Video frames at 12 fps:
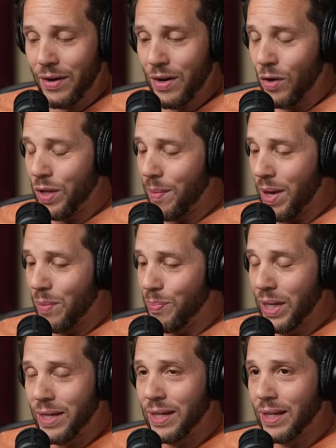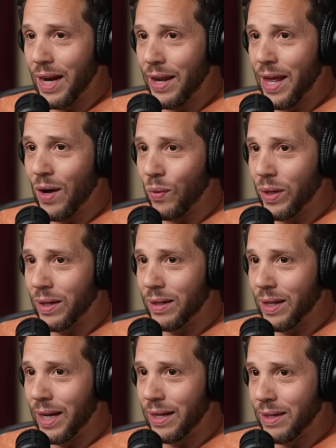I don't know. They made a big deal out of that
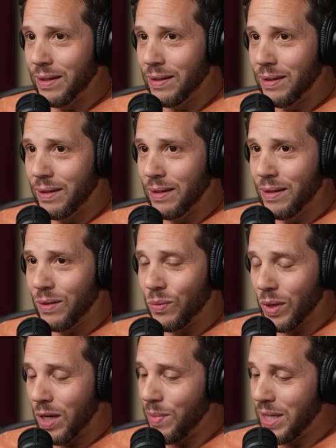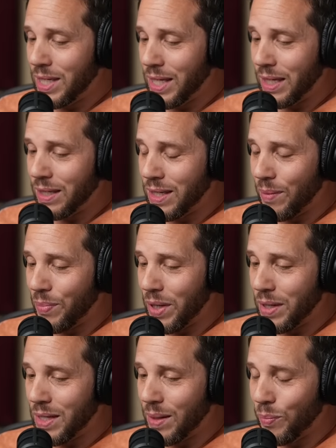one. Like, we're going to be seeing
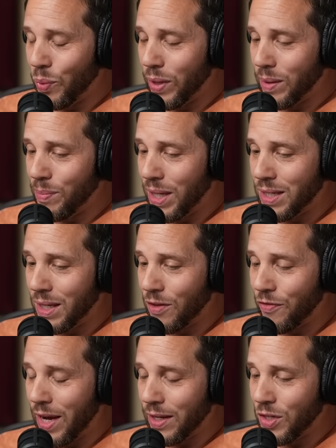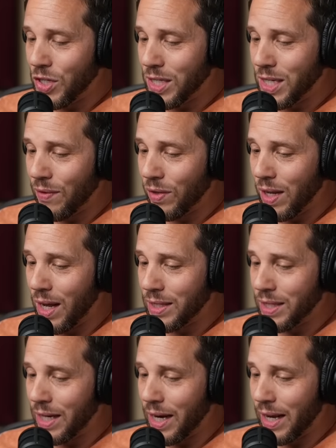something at some point based on the fact that she's never
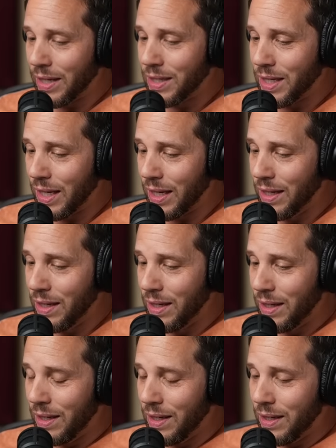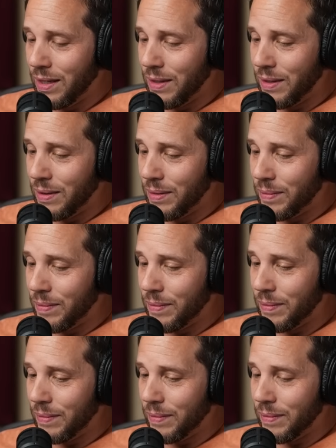lost in NXT. No, that's the one that
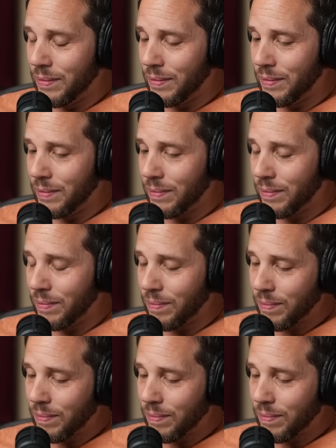makes sense then.